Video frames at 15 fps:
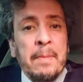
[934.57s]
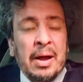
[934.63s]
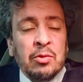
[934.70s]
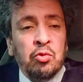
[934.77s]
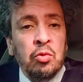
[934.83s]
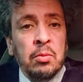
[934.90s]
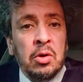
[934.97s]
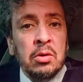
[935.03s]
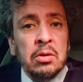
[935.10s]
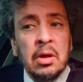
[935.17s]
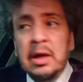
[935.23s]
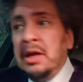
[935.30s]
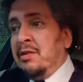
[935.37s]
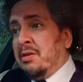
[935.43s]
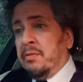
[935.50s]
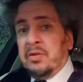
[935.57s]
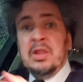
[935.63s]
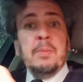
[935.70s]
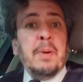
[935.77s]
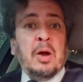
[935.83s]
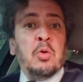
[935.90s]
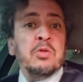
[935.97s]
And it ends up causing
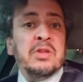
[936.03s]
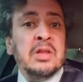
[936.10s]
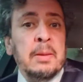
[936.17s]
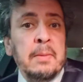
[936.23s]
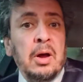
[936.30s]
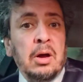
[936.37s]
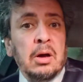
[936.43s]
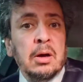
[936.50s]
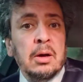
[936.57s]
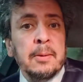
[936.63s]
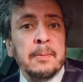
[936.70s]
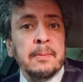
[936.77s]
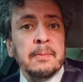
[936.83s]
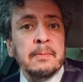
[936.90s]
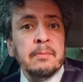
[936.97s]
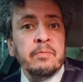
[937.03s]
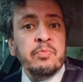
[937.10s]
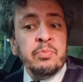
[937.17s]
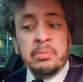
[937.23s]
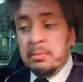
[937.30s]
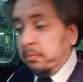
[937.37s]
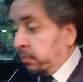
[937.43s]
death, even though from the start
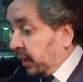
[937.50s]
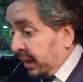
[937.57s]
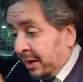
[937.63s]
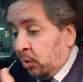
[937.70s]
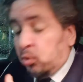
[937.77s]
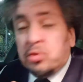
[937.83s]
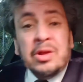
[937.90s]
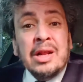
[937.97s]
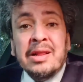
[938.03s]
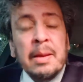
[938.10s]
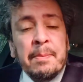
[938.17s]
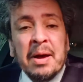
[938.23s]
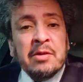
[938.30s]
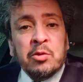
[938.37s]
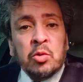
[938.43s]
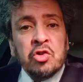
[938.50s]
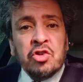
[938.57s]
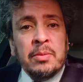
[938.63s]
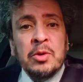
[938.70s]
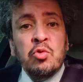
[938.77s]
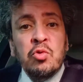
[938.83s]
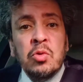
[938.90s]
it never should have.
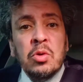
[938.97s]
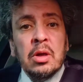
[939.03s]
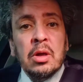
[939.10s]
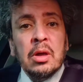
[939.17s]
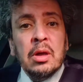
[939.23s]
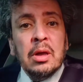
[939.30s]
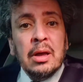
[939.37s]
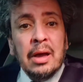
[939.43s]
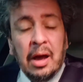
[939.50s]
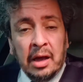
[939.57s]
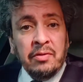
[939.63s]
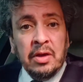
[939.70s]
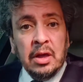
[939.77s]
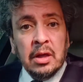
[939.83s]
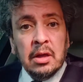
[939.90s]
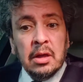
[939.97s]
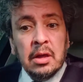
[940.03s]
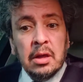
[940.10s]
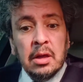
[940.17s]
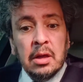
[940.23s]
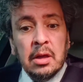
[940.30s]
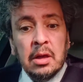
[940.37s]
Arrived in the
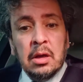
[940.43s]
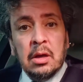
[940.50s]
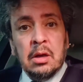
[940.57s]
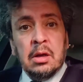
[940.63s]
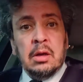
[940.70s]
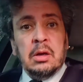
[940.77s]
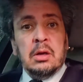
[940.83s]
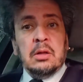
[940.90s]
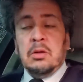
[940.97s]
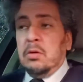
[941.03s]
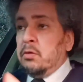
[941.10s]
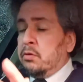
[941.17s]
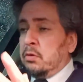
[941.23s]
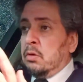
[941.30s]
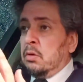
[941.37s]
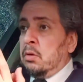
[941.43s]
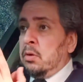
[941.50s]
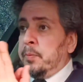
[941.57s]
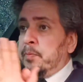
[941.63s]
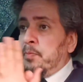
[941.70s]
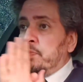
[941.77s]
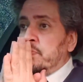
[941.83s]
story I'm telling you, I told you,
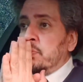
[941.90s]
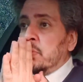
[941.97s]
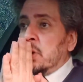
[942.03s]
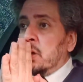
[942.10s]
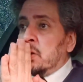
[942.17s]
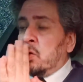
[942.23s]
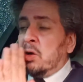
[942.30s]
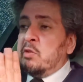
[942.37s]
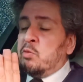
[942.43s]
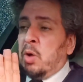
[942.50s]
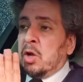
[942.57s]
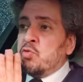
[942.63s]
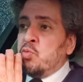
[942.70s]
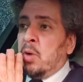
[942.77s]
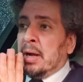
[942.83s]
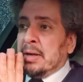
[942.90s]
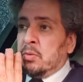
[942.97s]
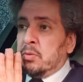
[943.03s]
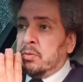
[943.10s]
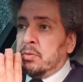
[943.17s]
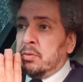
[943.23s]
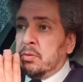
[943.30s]
give me
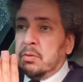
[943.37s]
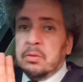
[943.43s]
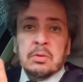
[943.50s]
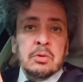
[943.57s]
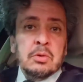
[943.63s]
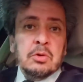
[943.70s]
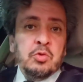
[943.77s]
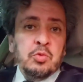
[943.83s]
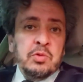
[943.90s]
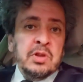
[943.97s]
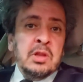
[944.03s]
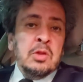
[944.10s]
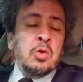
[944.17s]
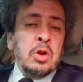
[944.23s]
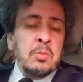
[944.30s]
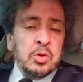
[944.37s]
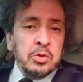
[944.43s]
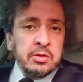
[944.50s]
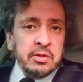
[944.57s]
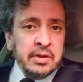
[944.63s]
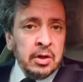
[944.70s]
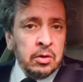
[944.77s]
250,000 euros and all that.
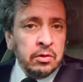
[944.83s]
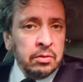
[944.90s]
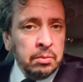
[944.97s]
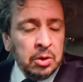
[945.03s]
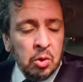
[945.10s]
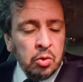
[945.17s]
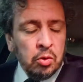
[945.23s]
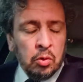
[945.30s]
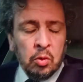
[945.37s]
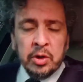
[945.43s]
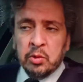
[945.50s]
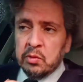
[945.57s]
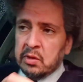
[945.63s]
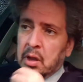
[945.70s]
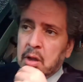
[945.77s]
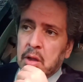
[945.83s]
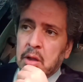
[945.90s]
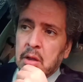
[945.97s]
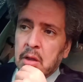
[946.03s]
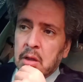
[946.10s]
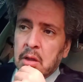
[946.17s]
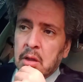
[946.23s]
Nobody's going to give
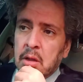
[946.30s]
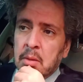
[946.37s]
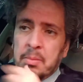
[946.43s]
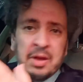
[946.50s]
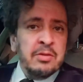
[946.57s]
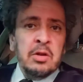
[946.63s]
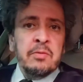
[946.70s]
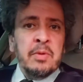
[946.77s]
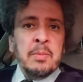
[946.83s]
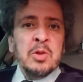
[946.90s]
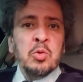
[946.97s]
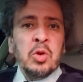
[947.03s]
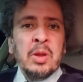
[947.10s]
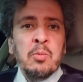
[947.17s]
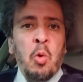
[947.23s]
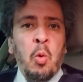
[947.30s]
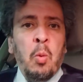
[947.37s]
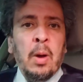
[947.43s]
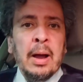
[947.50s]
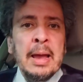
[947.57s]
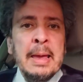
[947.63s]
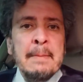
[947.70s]
them to me. Why?
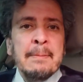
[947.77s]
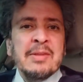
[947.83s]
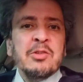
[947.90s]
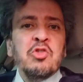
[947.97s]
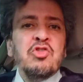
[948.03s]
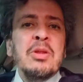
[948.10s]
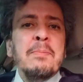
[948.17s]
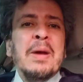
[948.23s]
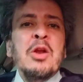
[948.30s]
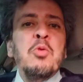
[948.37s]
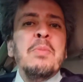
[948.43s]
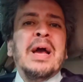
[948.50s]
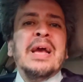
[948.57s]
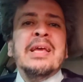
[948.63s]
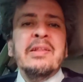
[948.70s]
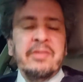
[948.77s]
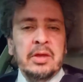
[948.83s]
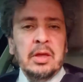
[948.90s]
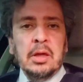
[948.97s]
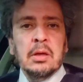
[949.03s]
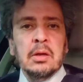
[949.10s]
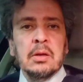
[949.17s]
Because I don't have the marketing.
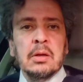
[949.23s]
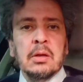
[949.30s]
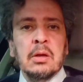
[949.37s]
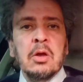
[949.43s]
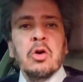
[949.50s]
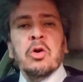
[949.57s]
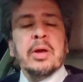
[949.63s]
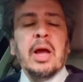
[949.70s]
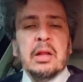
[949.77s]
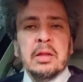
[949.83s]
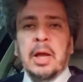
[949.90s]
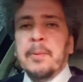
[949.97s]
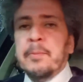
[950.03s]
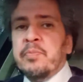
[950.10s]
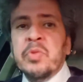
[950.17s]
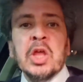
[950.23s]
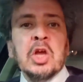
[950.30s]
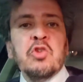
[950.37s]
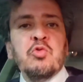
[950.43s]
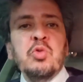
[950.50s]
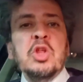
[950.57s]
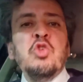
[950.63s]
Look, I'm telling you, I throw you into
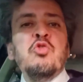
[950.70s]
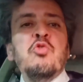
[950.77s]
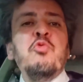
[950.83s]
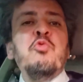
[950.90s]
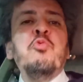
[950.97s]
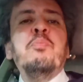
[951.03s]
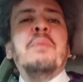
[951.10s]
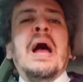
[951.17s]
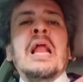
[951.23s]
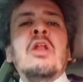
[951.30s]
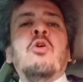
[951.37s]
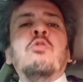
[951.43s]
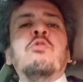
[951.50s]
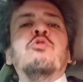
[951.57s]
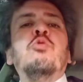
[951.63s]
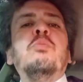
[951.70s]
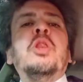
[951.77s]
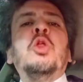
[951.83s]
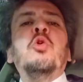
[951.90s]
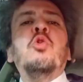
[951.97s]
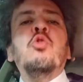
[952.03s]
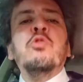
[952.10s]
the middle of the ocean in a barrel.
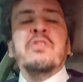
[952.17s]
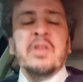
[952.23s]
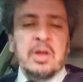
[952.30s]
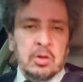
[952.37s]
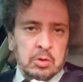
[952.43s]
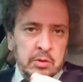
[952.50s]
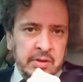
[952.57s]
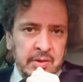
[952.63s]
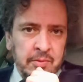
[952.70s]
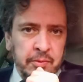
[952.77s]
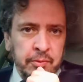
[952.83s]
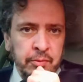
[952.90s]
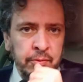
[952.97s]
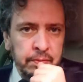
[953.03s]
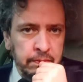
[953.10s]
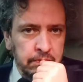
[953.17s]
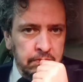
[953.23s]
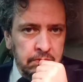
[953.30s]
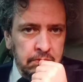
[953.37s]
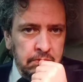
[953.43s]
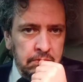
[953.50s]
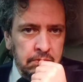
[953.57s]
That's not a good selling
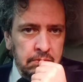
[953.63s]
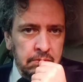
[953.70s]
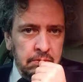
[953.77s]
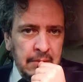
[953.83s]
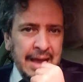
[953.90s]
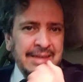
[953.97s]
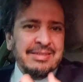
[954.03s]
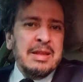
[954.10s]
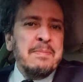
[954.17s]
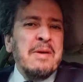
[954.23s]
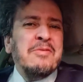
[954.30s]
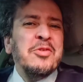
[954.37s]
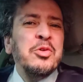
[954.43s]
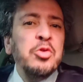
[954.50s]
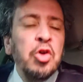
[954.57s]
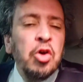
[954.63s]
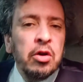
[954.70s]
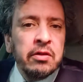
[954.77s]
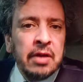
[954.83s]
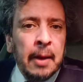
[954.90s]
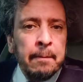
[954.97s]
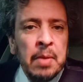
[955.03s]
point. But if
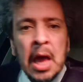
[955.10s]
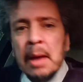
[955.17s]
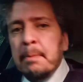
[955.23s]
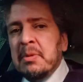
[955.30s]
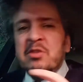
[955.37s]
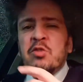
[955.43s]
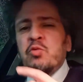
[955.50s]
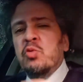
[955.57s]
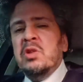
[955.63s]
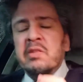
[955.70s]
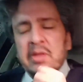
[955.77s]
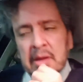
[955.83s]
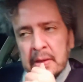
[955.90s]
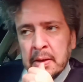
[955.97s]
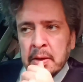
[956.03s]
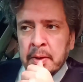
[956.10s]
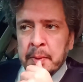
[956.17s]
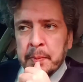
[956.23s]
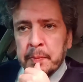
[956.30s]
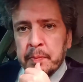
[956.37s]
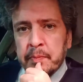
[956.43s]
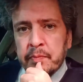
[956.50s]
I told you I throw you
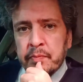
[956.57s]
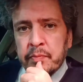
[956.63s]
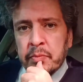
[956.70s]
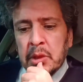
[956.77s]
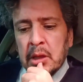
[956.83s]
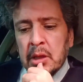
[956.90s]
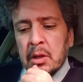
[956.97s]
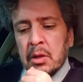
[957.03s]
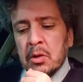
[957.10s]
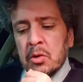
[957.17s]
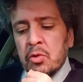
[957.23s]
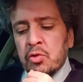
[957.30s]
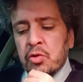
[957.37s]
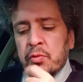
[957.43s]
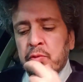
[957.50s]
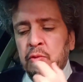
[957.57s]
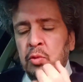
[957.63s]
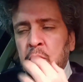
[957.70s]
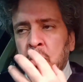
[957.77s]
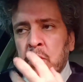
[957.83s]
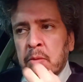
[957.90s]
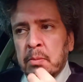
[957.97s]
over the Titanic, you could
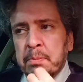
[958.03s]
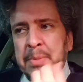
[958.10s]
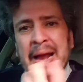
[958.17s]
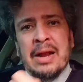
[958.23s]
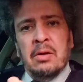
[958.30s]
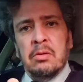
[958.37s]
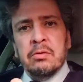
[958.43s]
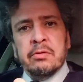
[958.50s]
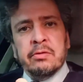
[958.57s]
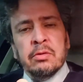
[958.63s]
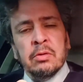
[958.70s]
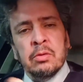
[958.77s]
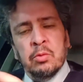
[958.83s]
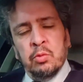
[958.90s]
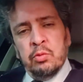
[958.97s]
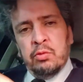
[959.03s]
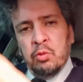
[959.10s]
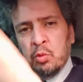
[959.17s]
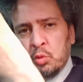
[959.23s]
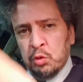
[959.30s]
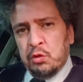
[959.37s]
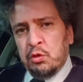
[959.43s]
see.
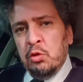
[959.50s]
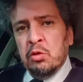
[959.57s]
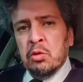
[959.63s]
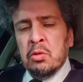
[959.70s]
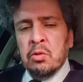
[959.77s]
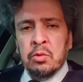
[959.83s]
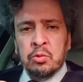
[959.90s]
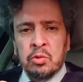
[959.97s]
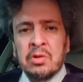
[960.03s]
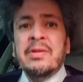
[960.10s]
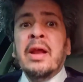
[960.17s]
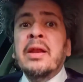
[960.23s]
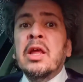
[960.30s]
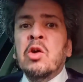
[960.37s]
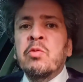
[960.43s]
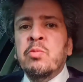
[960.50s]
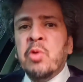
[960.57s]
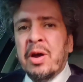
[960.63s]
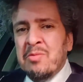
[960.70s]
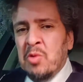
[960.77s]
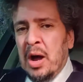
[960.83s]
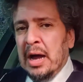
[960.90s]
You see now,
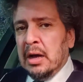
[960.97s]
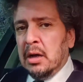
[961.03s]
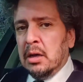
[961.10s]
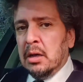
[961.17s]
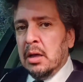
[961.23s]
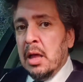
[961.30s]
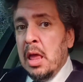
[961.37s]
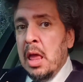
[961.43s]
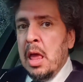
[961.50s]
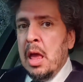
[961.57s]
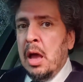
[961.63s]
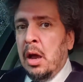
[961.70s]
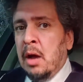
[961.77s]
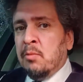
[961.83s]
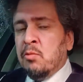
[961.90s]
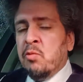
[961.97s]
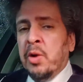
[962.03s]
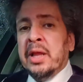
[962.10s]
that's a bit more glamorous.